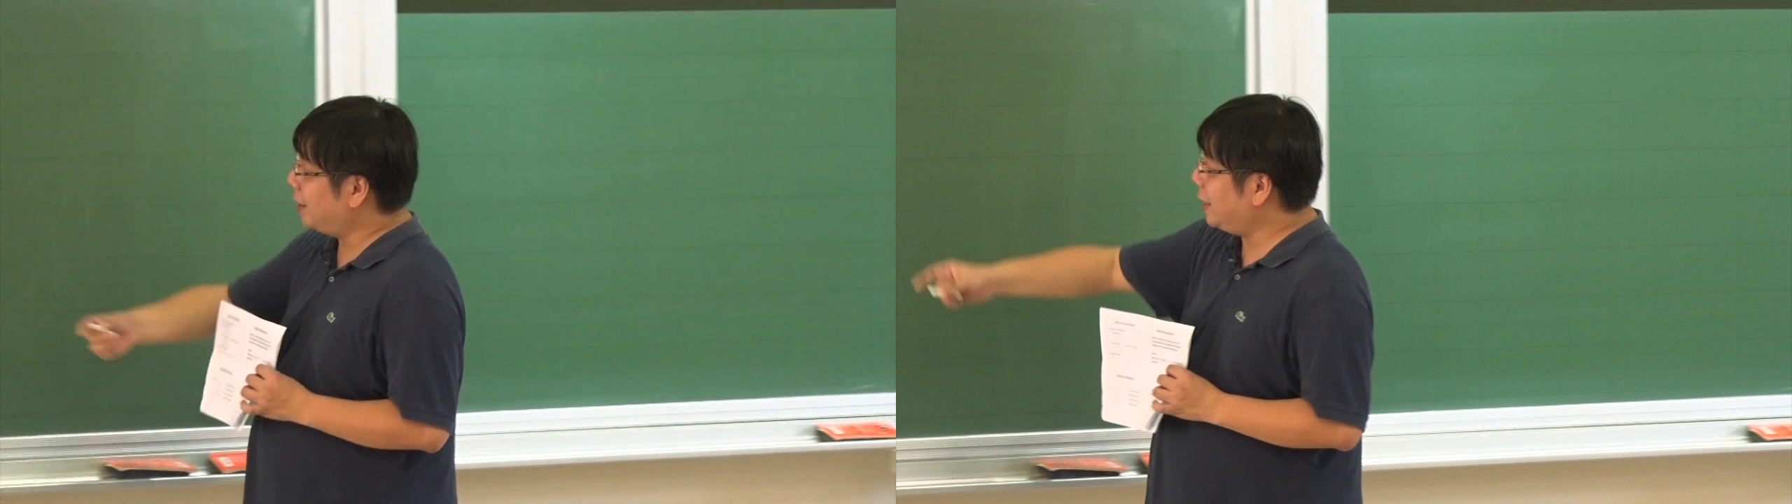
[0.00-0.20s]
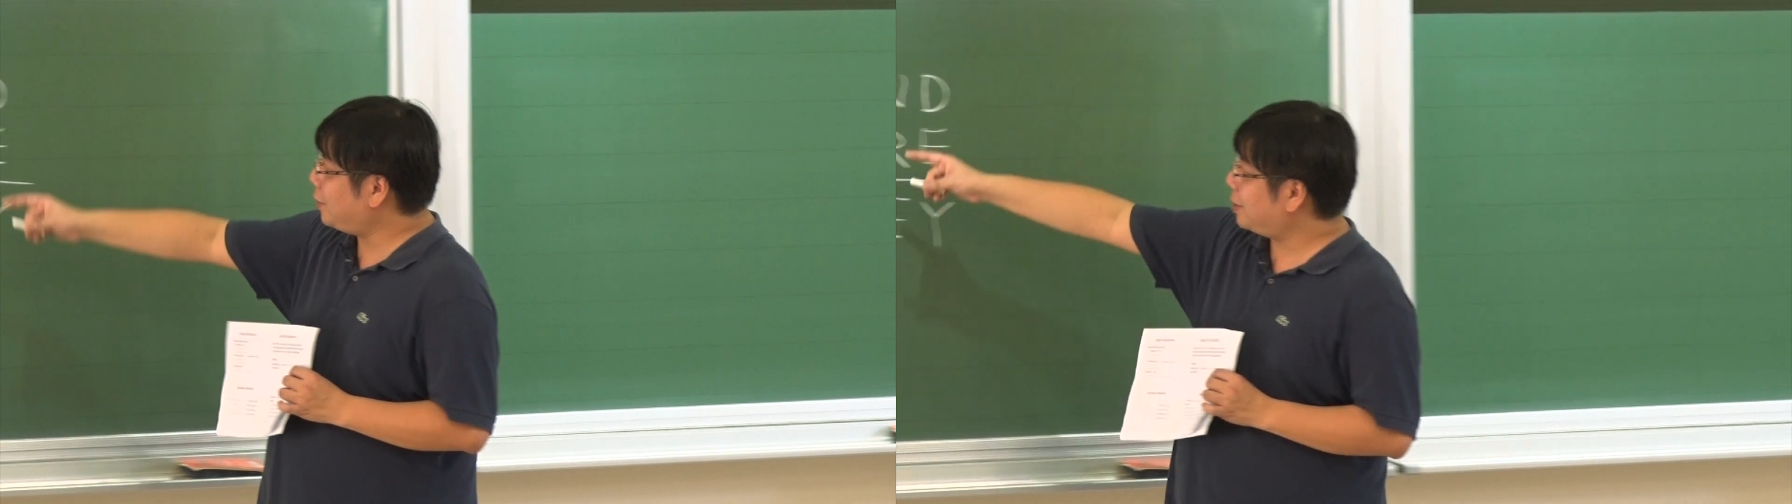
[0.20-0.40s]

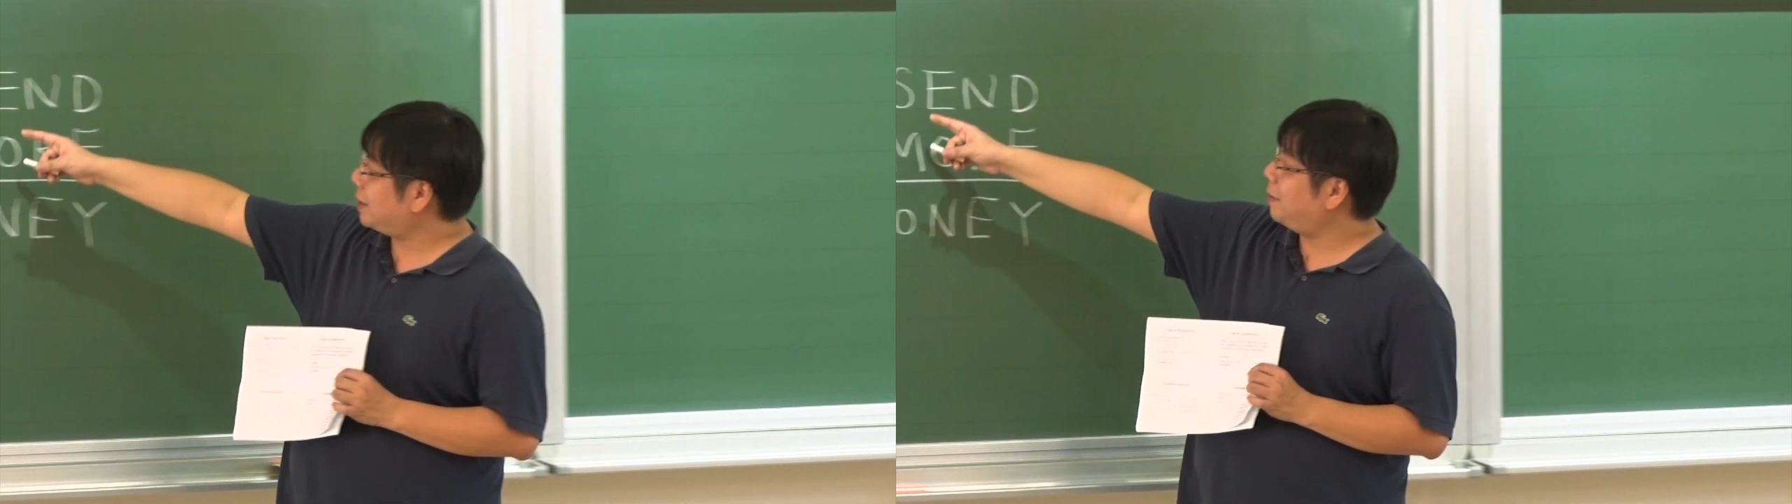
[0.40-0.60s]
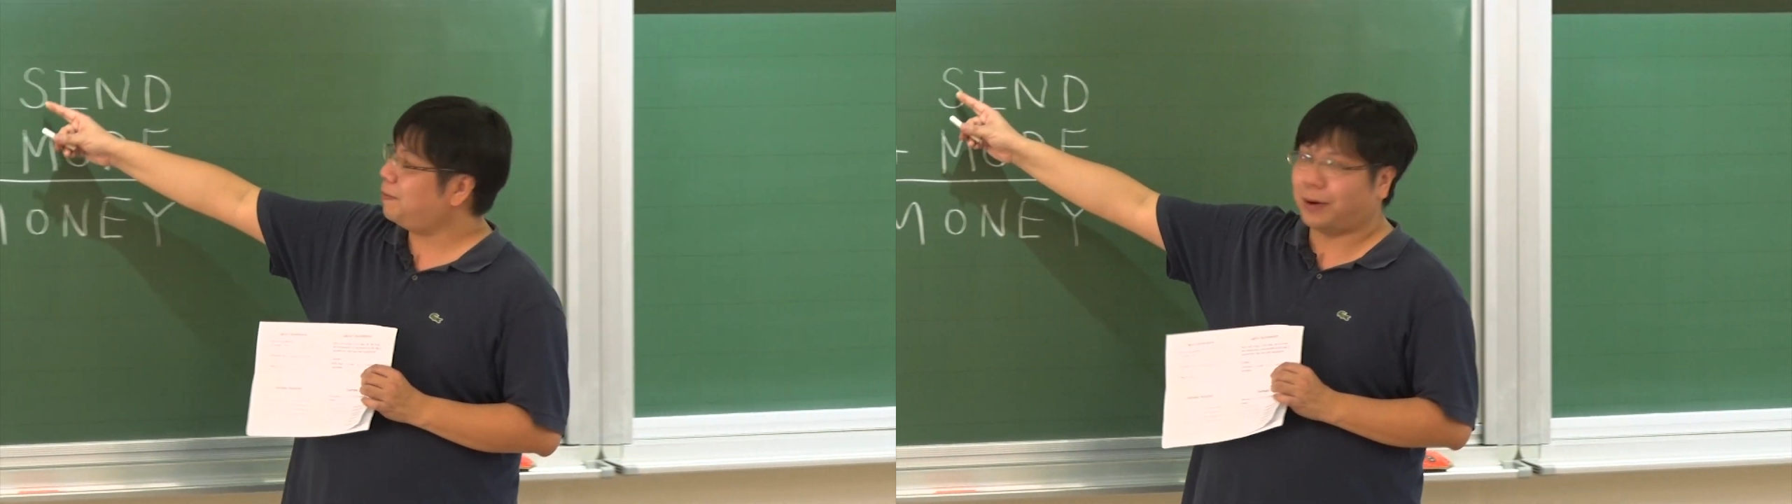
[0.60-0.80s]
each
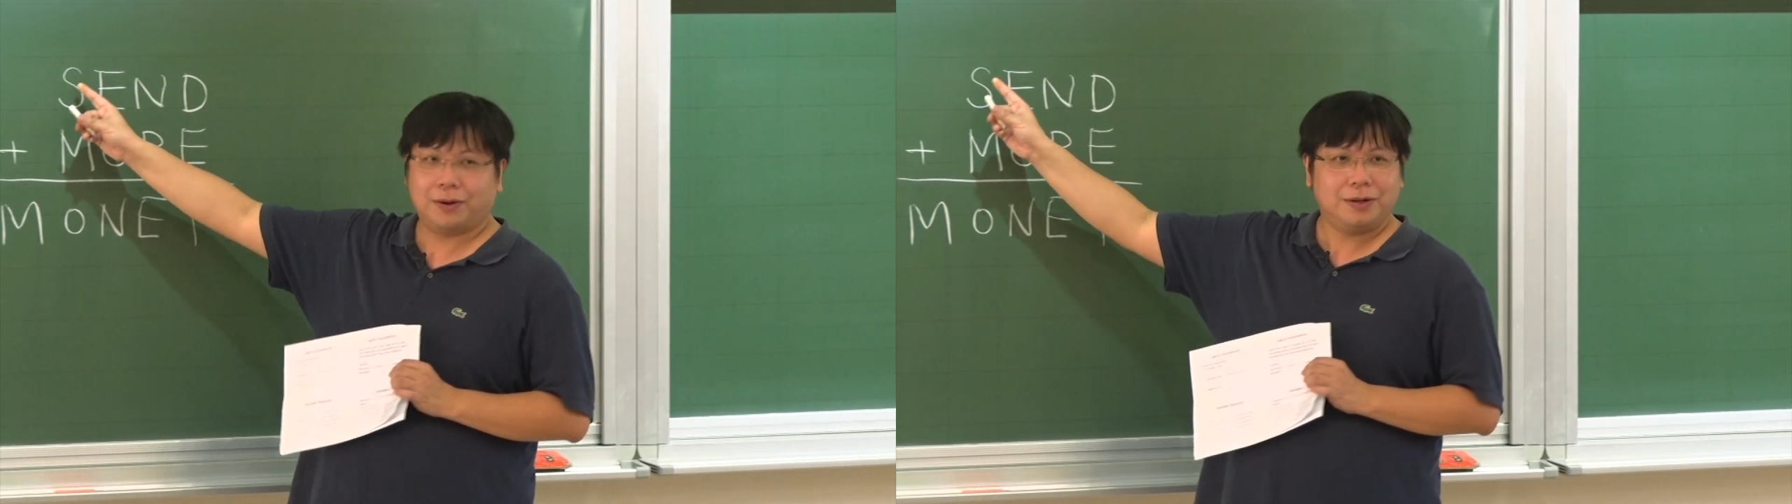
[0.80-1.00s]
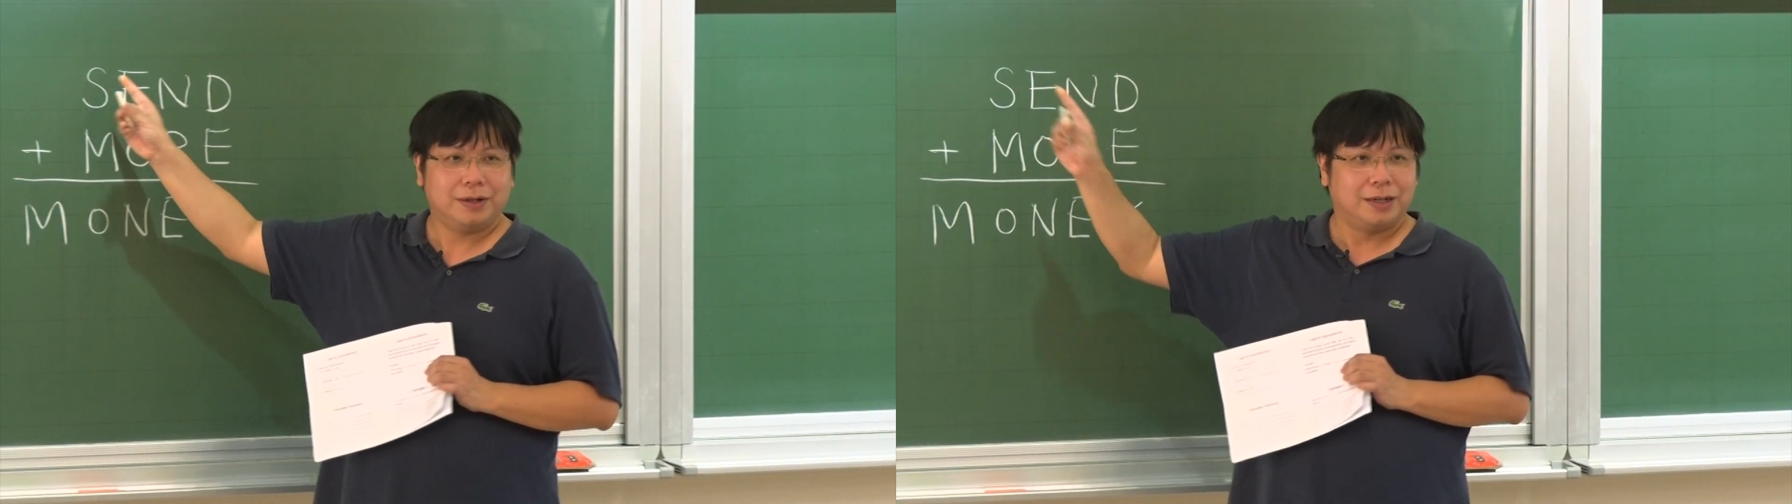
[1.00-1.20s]

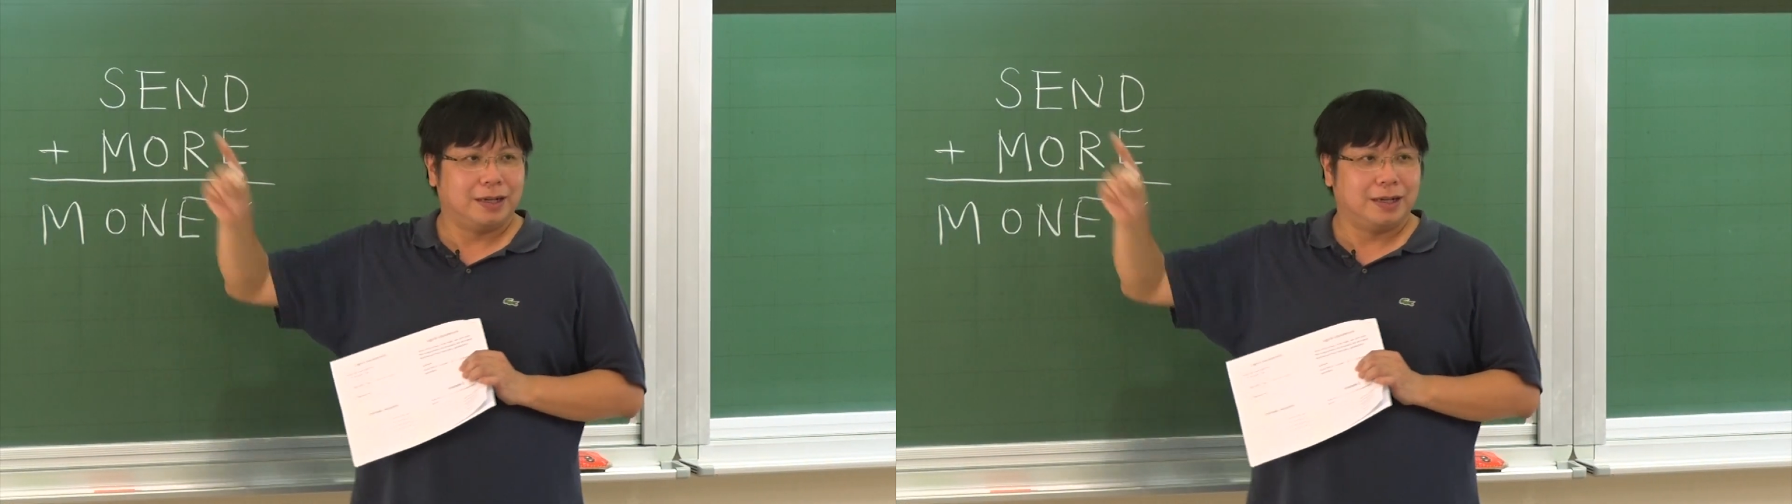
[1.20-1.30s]
symbol